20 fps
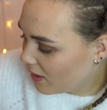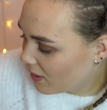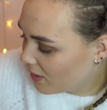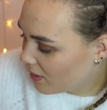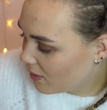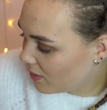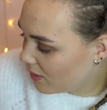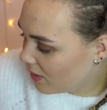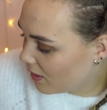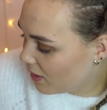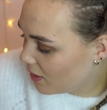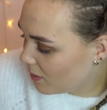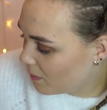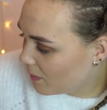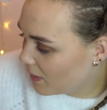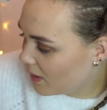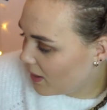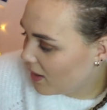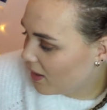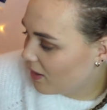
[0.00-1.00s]
can
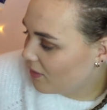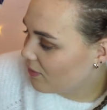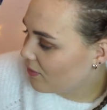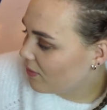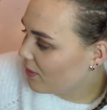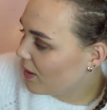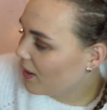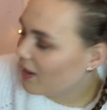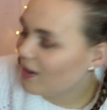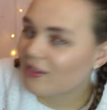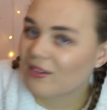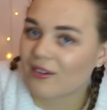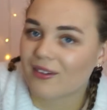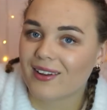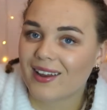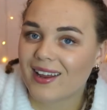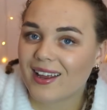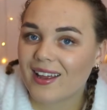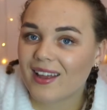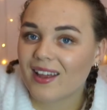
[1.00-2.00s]
open it and write on
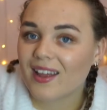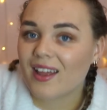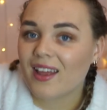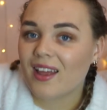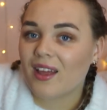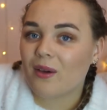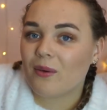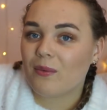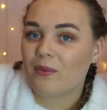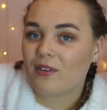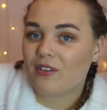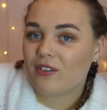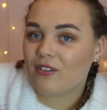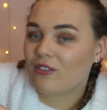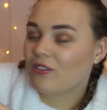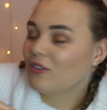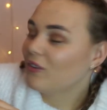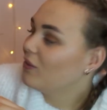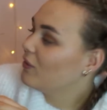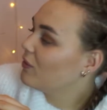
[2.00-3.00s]
it, which is
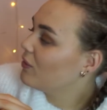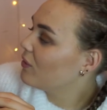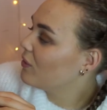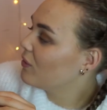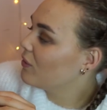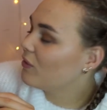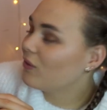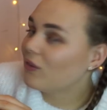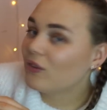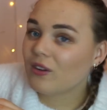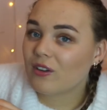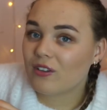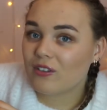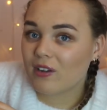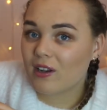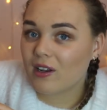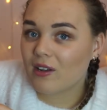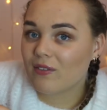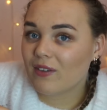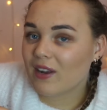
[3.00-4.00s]
just such a
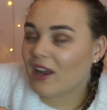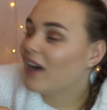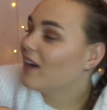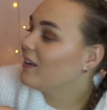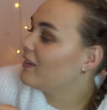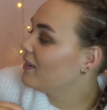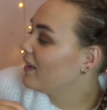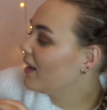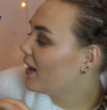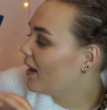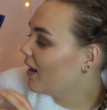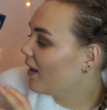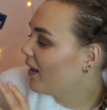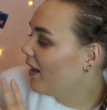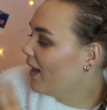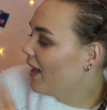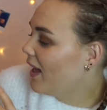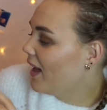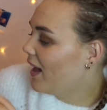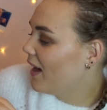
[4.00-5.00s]
lovely idea.
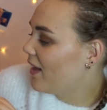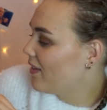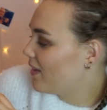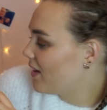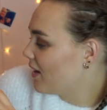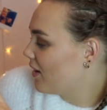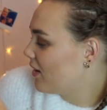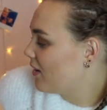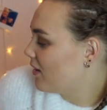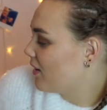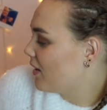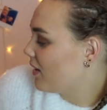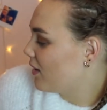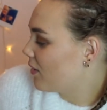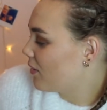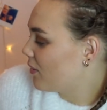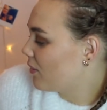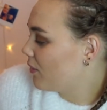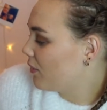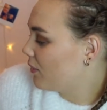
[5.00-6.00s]
And then I can
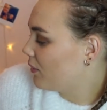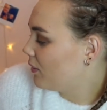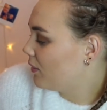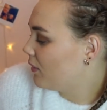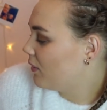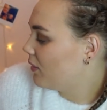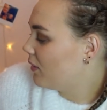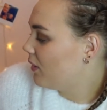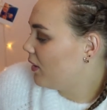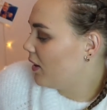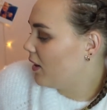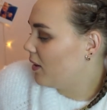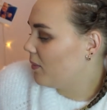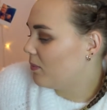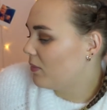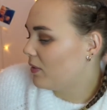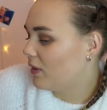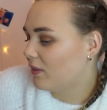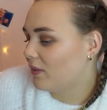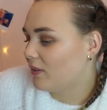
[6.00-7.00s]
like
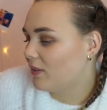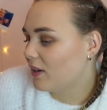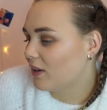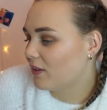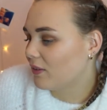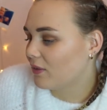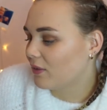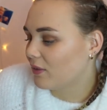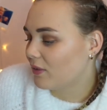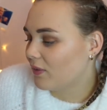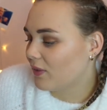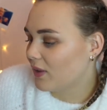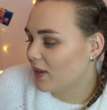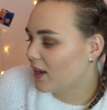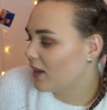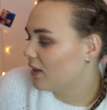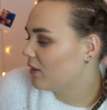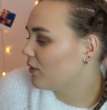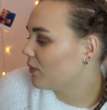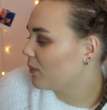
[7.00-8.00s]
the stickers and stuff at the
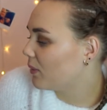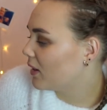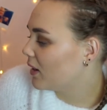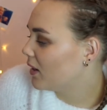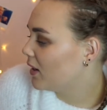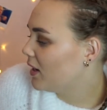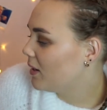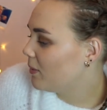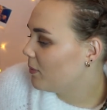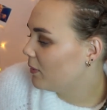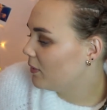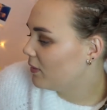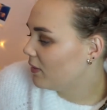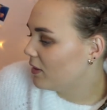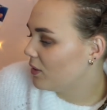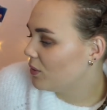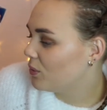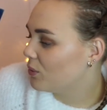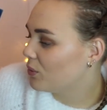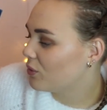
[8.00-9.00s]
end, so I can keep it
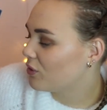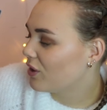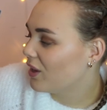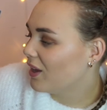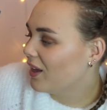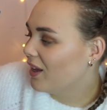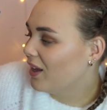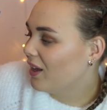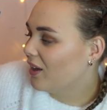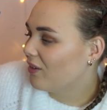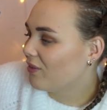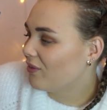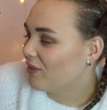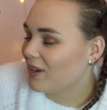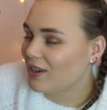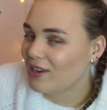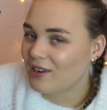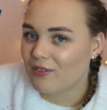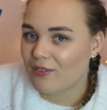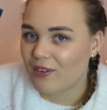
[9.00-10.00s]
sealed,
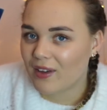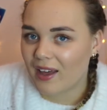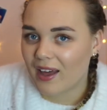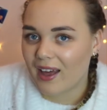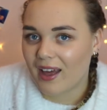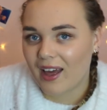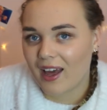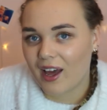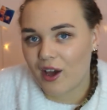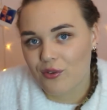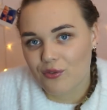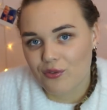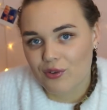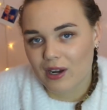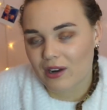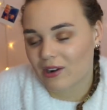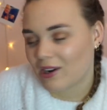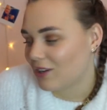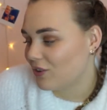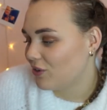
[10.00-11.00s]
ready for after I
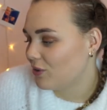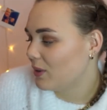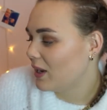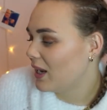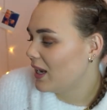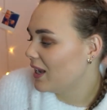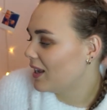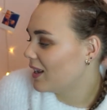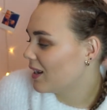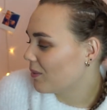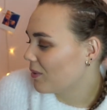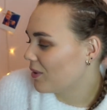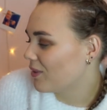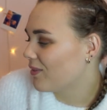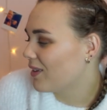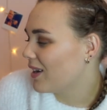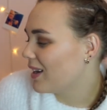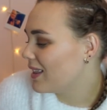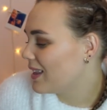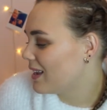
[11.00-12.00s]
graduate. And I'm gonna
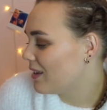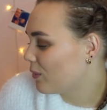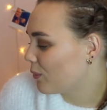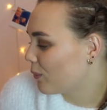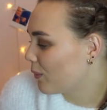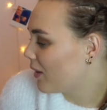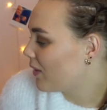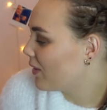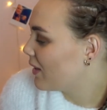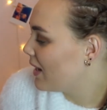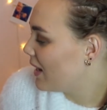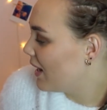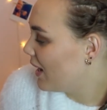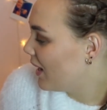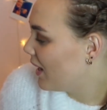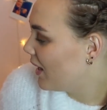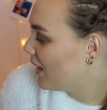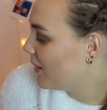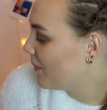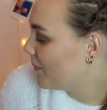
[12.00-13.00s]
write these throughout the
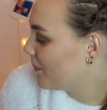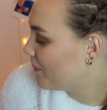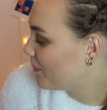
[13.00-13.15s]
year.